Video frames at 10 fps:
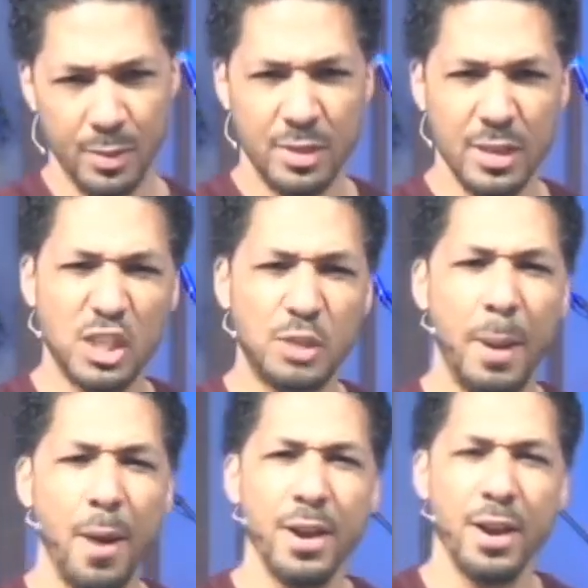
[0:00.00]
The
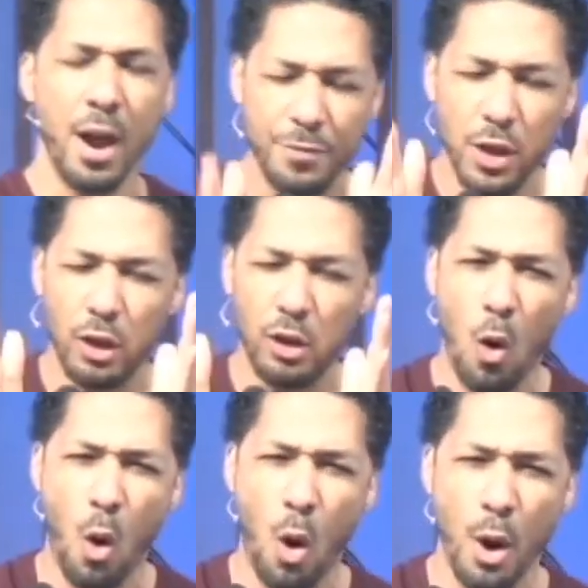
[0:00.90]
Spirit of the
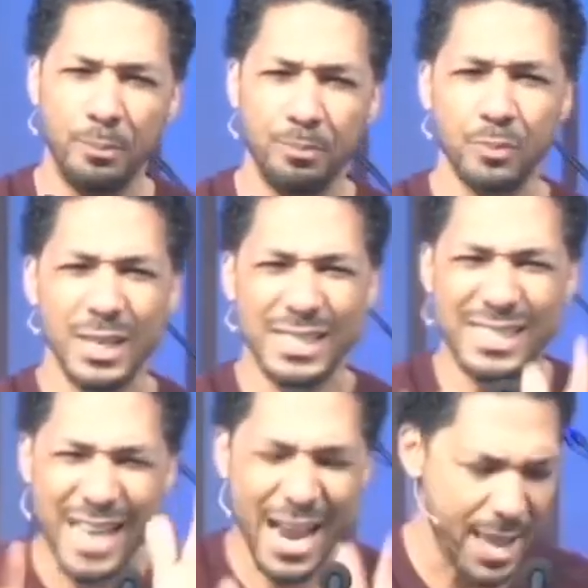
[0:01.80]
Lord
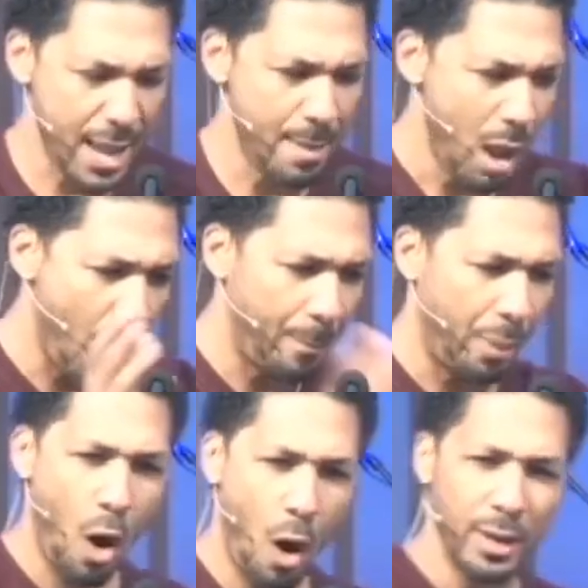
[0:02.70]
set him
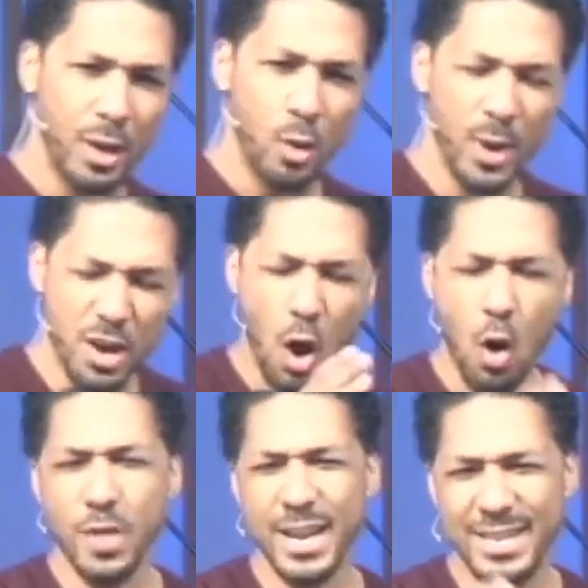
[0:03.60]
apart. We
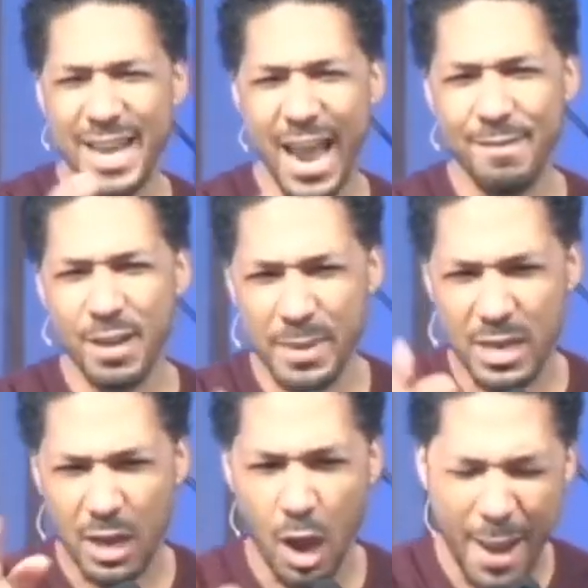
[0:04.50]
know that David
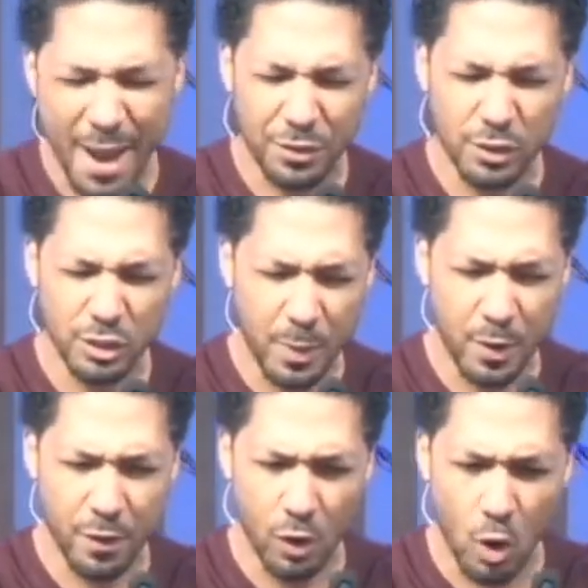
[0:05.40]
became, after the
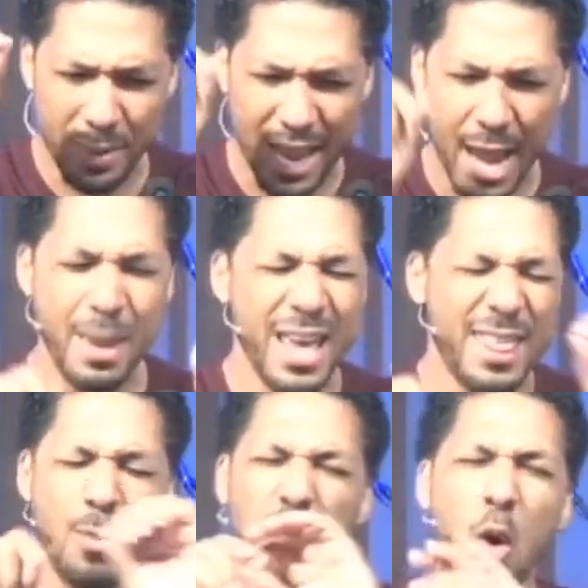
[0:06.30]
Spirit of the Lord became,
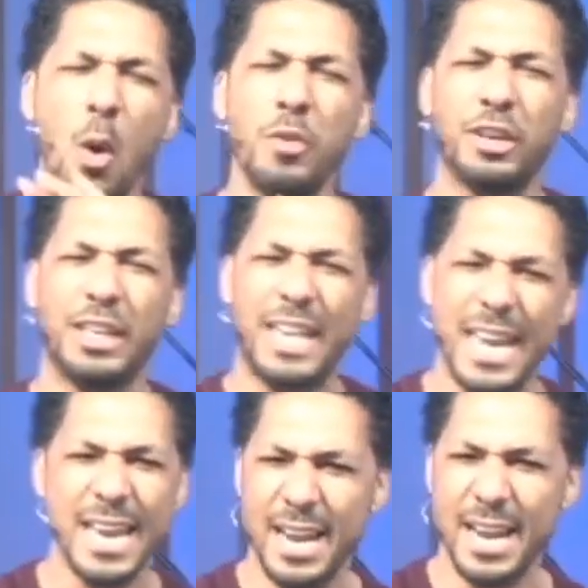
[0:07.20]
there was no other
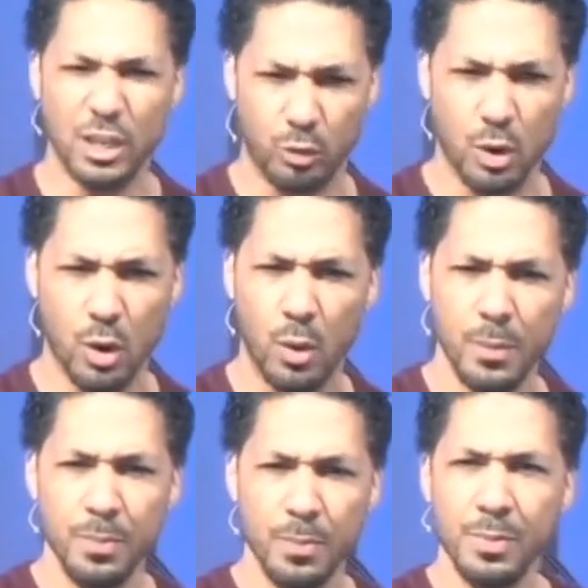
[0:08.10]
king in Israel
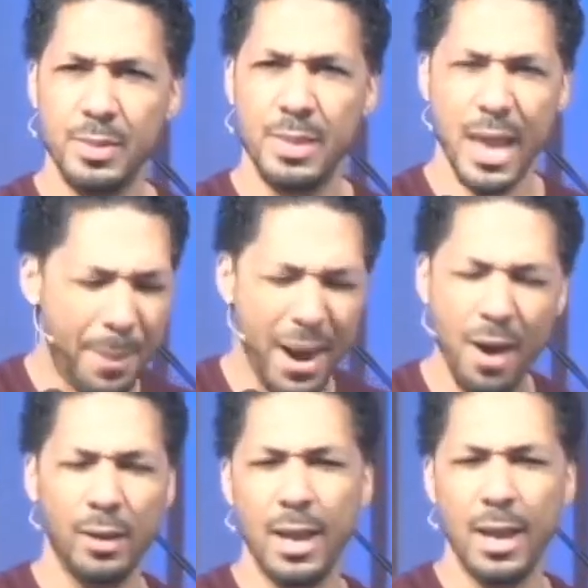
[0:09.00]
that
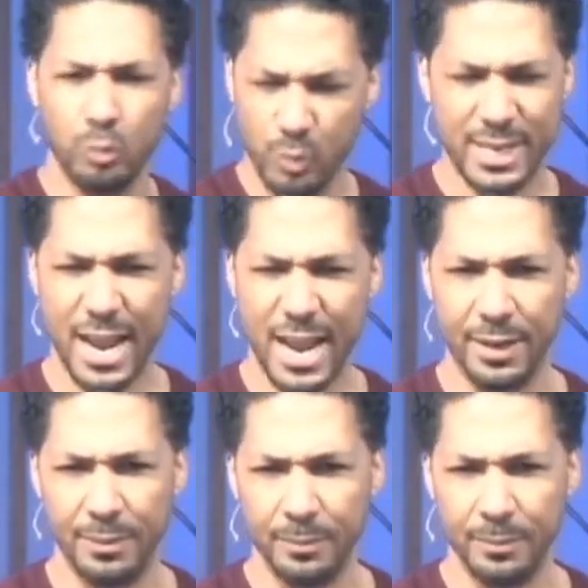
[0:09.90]
paralleled with David.